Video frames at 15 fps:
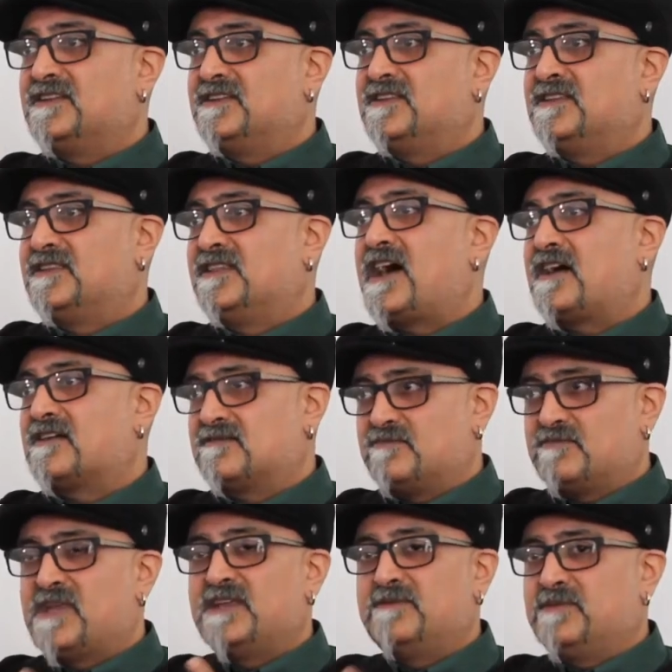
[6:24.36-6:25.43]
and
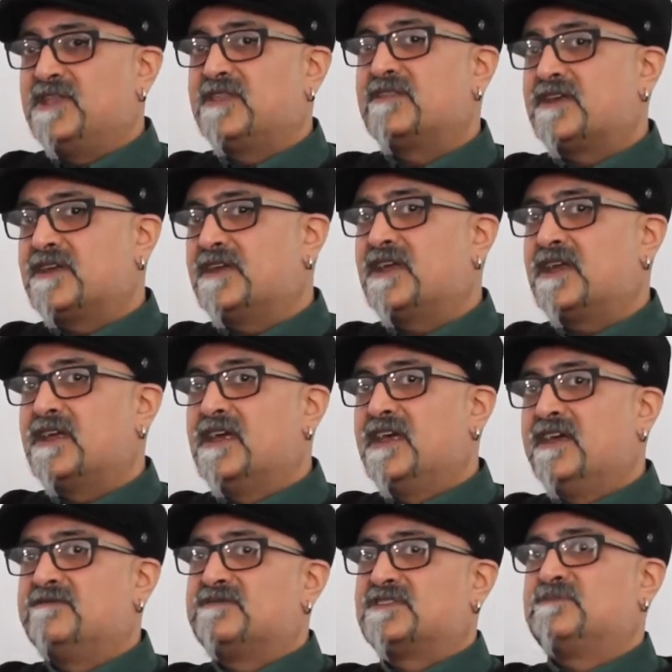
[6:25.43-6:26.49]
that made me think,
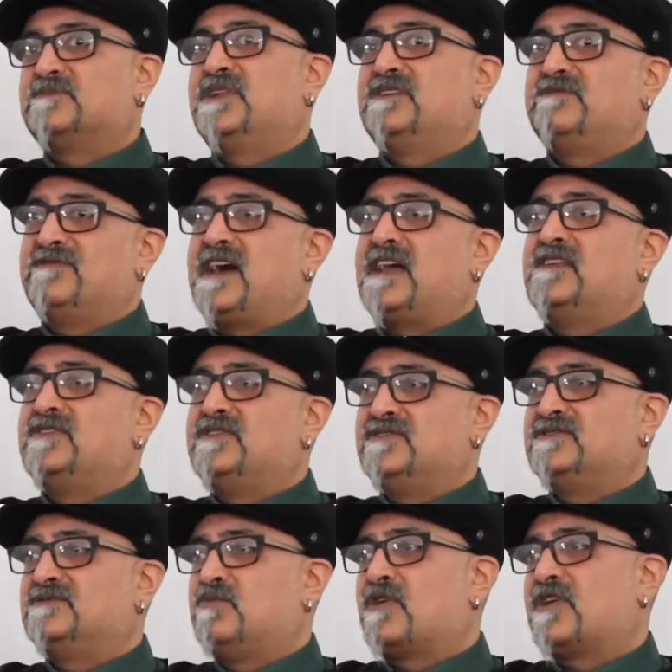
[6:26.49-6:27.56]
if somebody
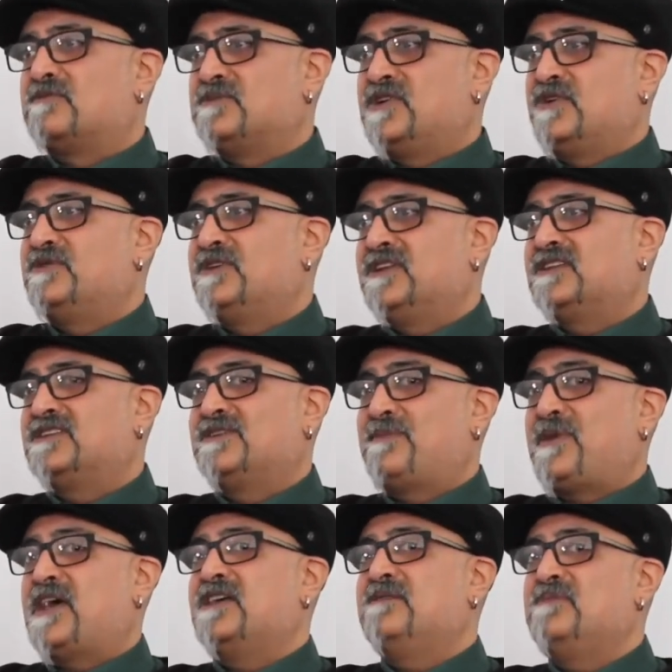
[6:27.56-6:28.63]
values what I'm doing to
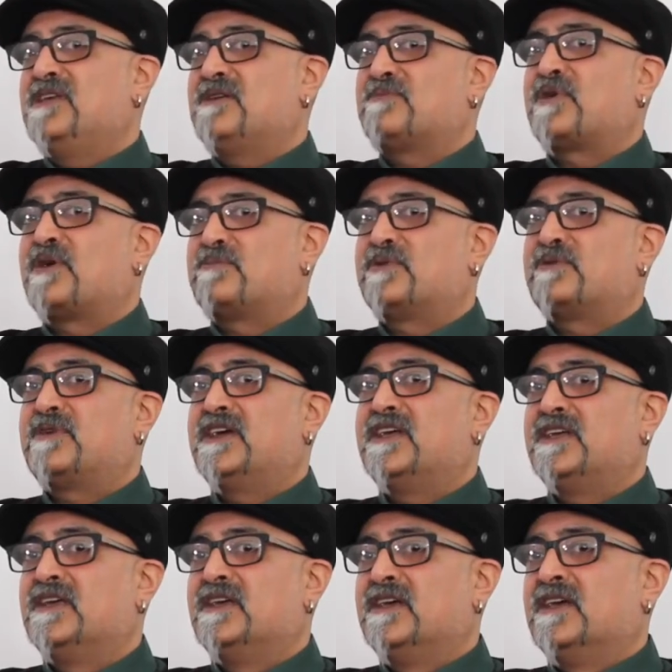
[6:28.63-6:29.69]
pay me a proper
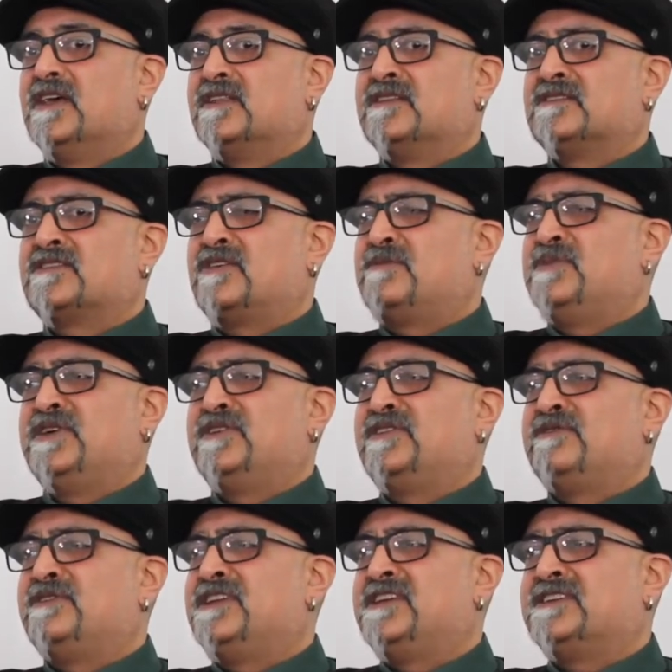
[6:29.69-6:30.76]
rate, there's got to be
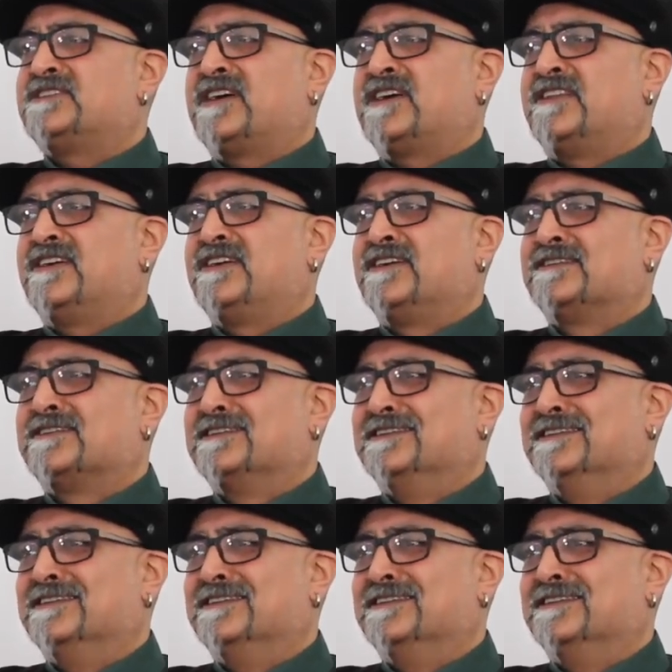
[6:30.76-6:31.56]
other idiots out there.